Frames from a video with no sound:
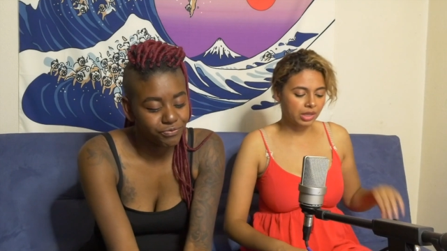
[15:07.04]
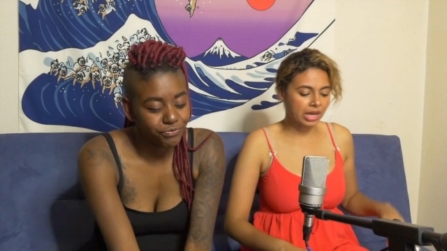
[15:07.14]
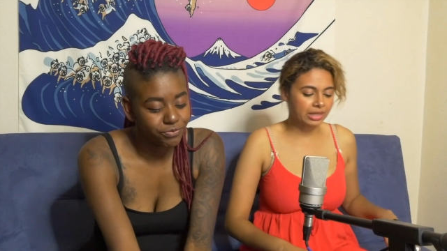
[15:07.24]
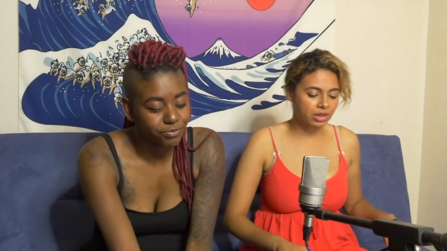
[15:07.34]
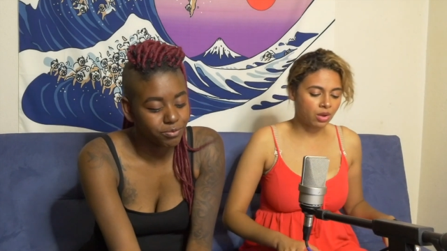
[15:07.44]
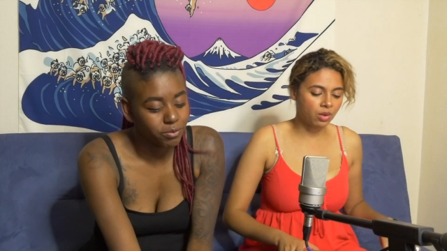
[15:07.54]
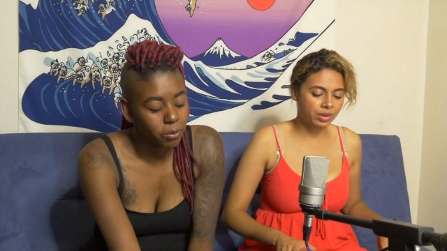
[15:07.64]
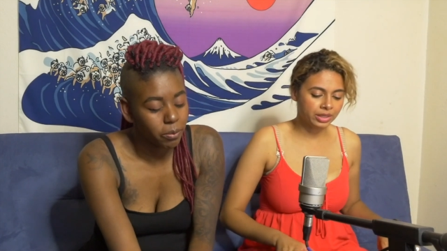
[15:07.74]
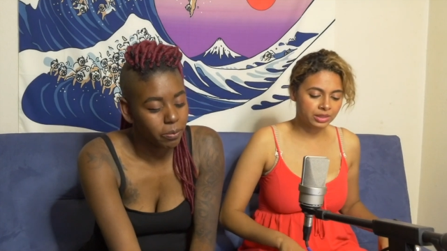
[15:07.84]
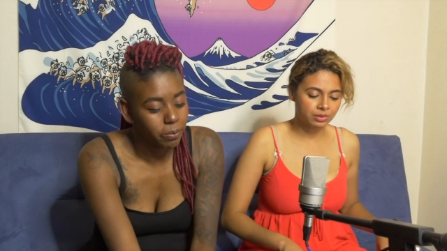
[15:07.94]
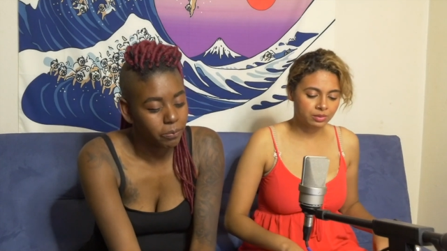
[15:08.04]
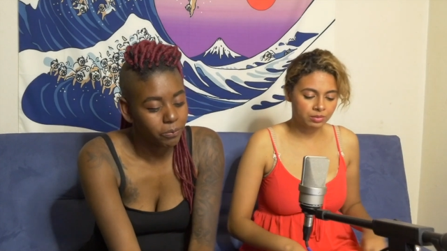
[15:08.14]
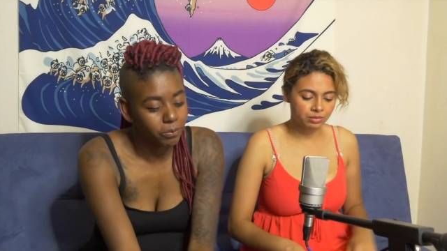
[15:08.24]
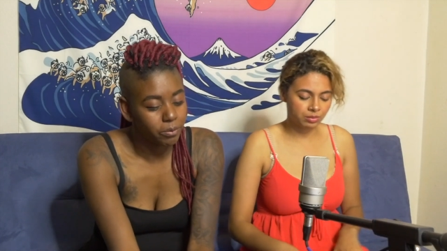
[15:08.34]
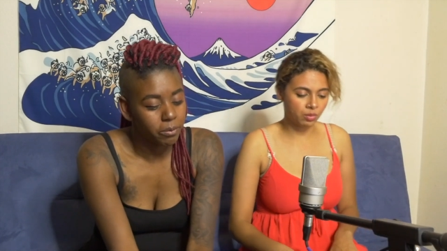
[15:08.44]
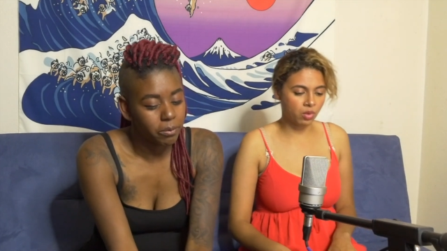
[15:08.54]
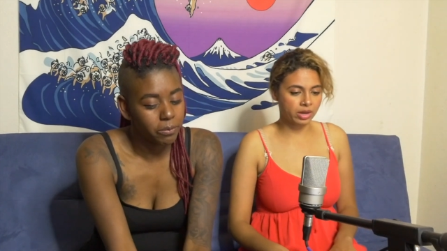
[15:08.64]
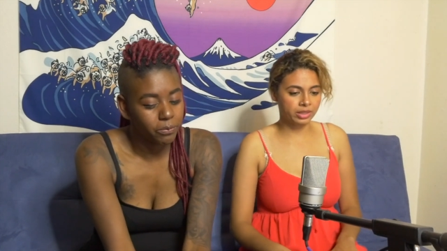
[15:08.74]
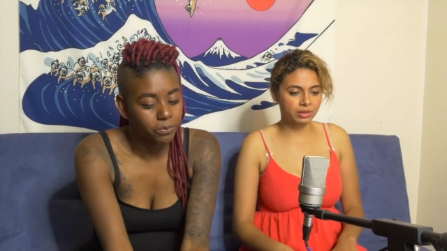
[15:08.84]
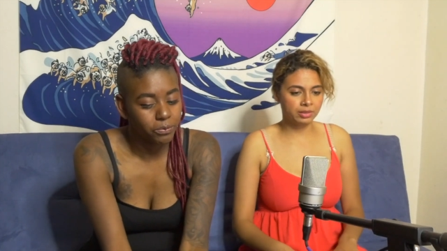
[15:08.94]
Speaker 1: has always
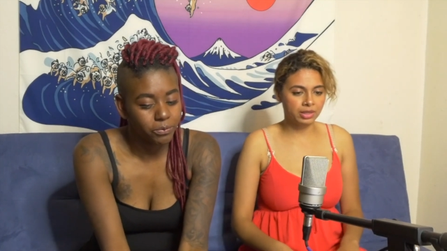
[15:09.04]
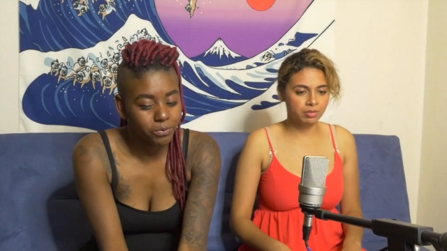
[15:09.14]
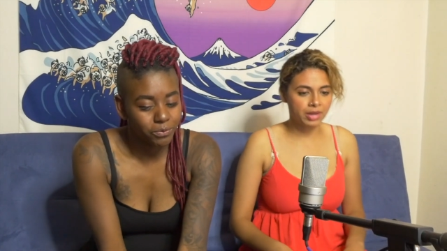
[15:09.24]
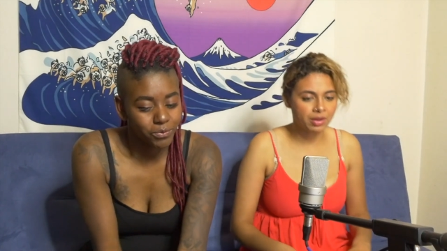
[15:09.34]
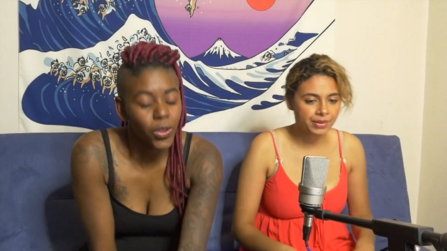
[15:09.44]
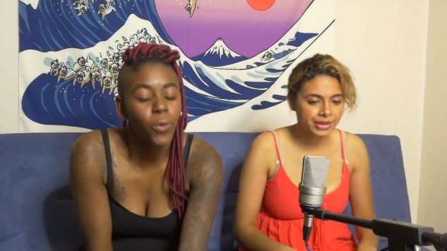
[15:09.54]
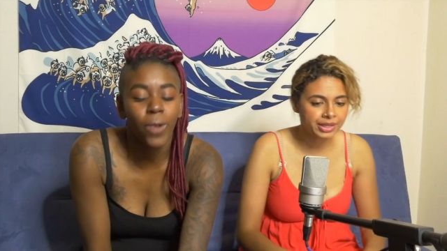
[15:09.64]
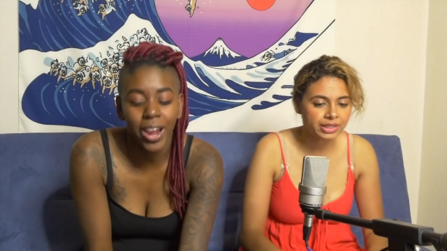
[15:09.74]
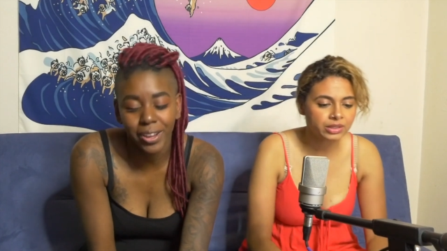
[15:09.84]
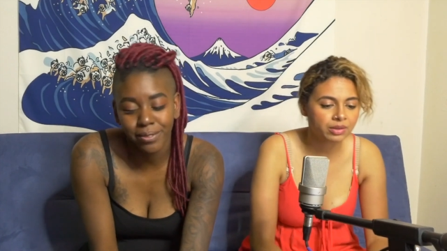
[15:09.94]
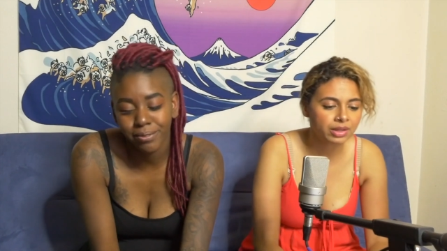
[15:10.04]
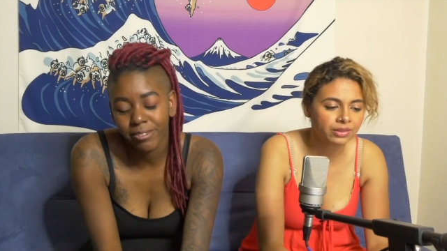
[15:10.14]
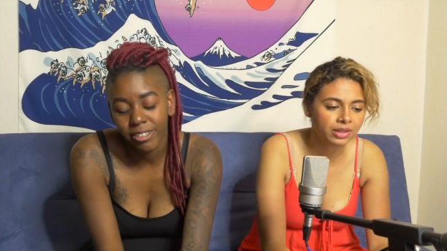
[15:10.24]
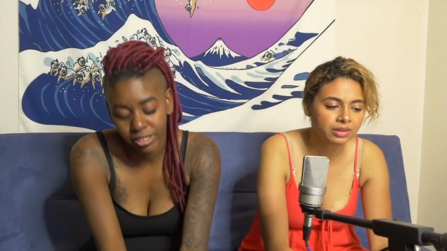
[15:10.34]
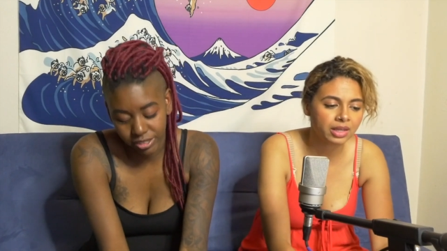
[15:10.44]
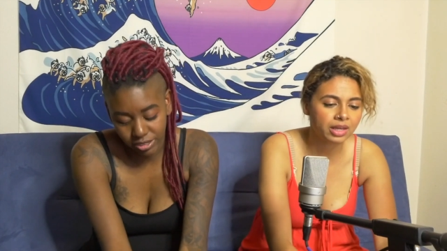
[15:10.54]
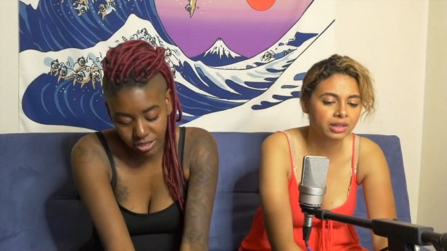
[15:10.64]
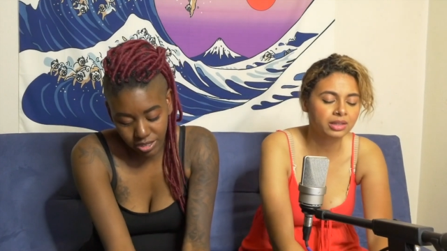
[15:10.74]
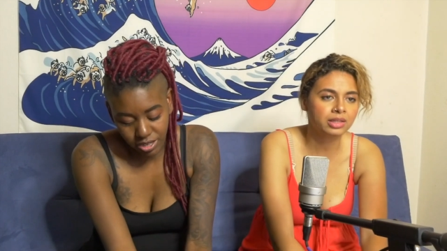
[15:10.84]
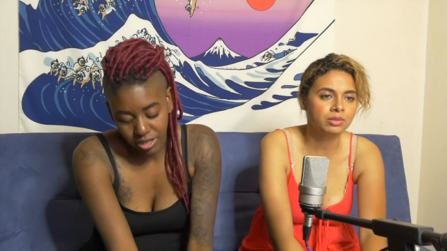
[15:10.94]
wanted to be in power right. so i think that
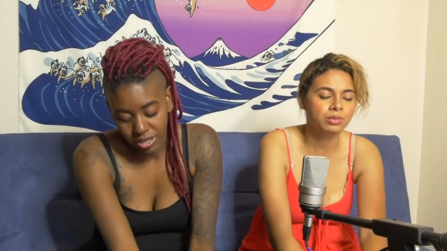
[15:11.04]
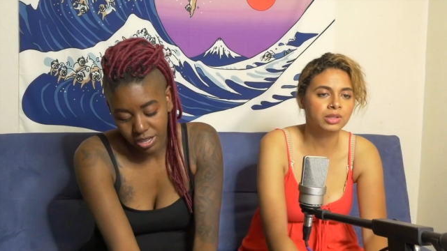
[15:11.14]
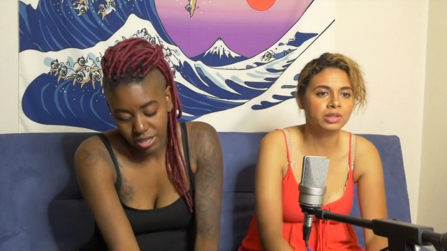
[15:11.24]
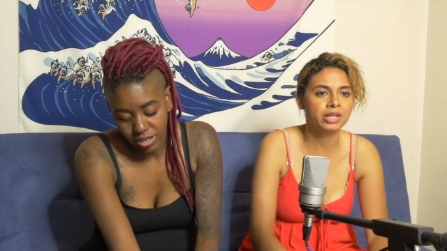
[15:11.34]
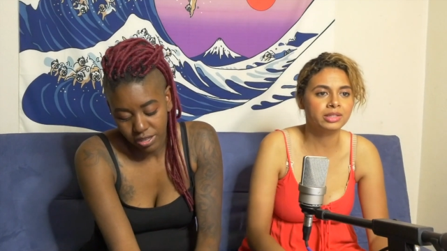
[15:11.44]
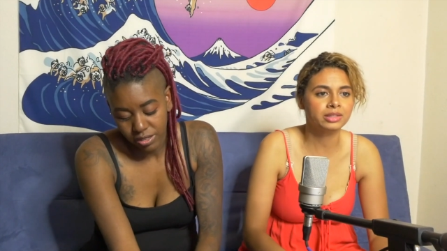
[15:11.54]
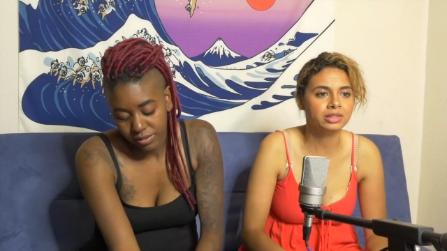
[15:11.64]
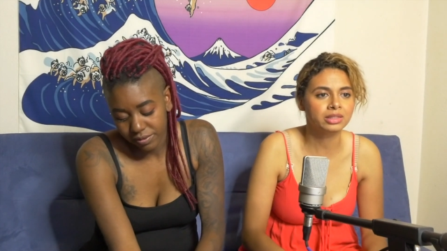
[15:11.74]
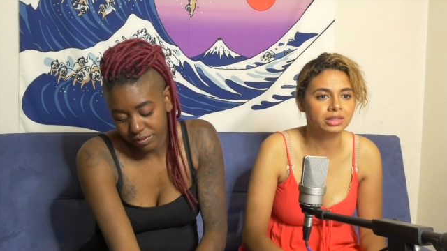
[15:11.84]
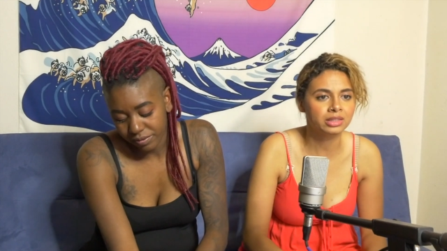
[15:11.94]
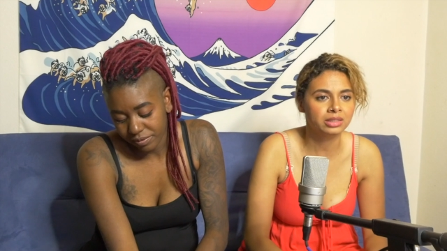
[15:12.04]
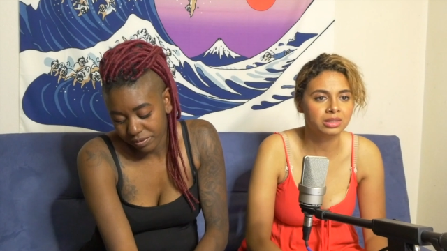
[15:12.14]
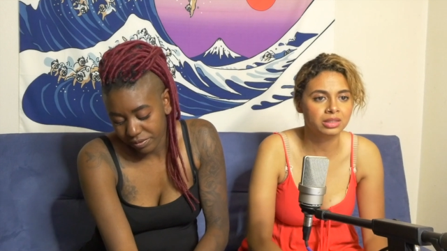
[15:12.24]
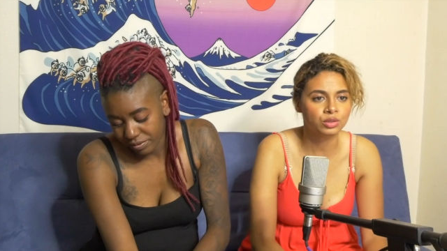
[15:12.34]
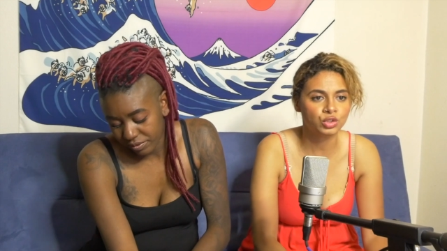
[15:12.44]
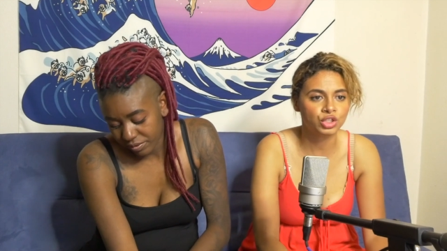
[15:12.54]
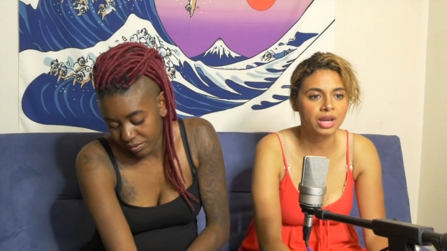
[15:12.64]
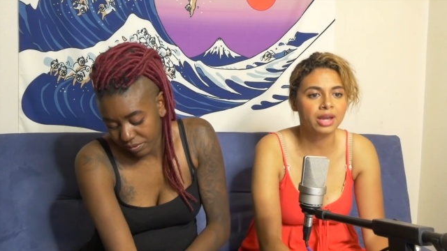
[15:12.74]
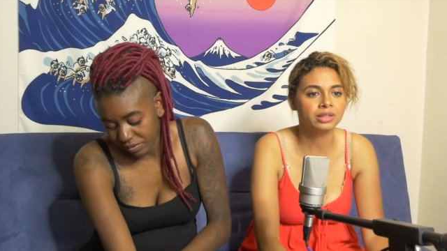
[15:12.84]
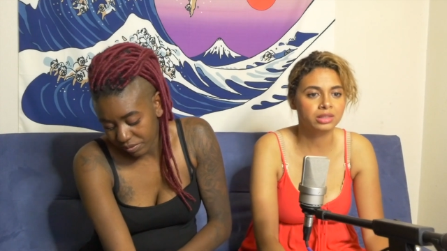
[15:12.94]
he realizes that this is his
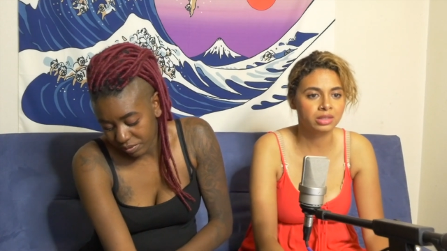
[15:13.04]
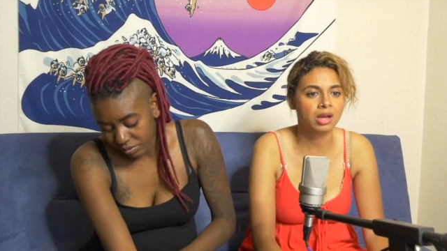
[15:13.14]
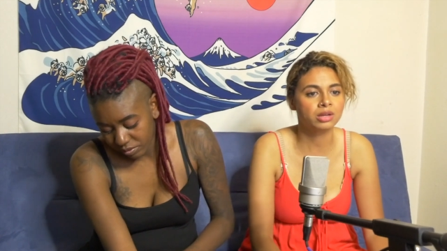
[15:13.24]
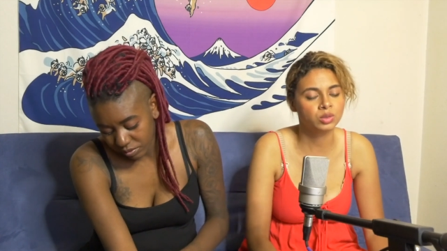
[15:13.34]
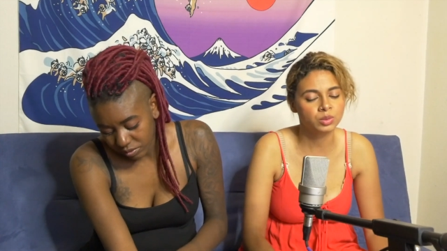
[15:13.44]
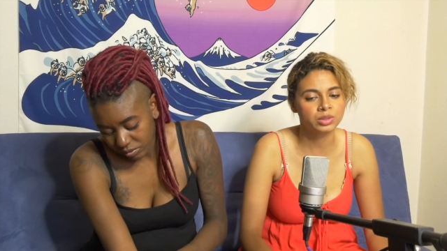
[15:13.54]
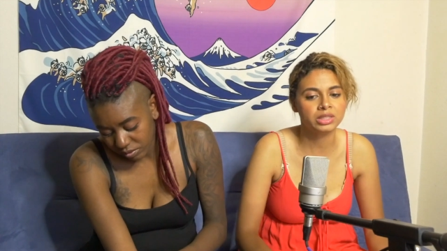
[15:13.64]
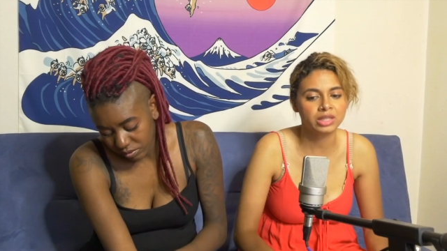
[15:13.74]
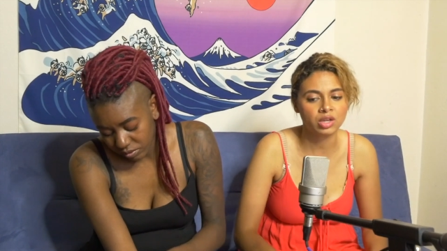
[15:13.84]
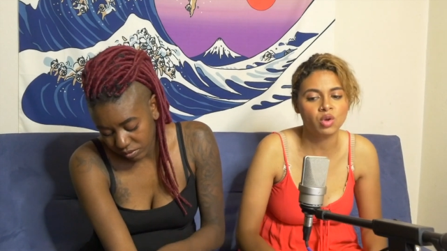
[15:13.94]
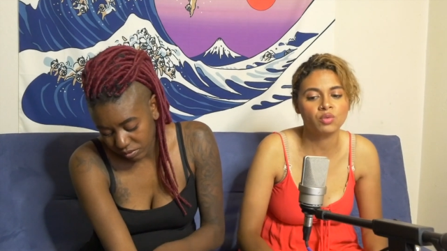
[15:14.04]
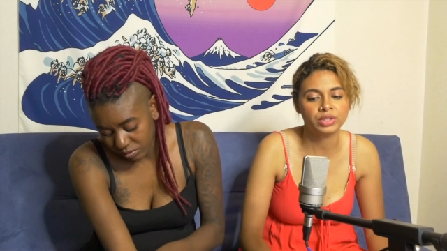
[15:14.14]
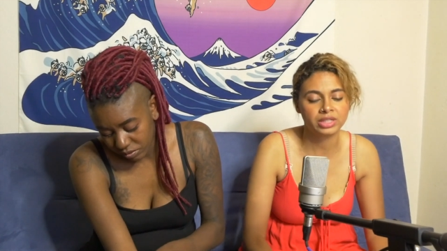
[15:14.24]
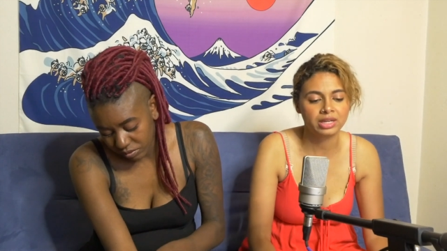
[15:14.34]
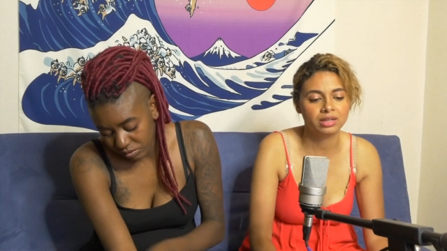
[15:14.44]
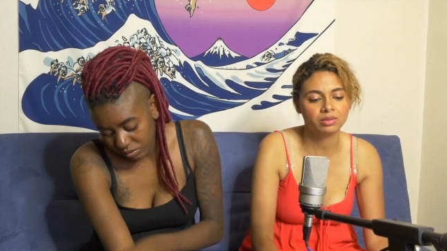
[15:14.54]
chance to actually like overtake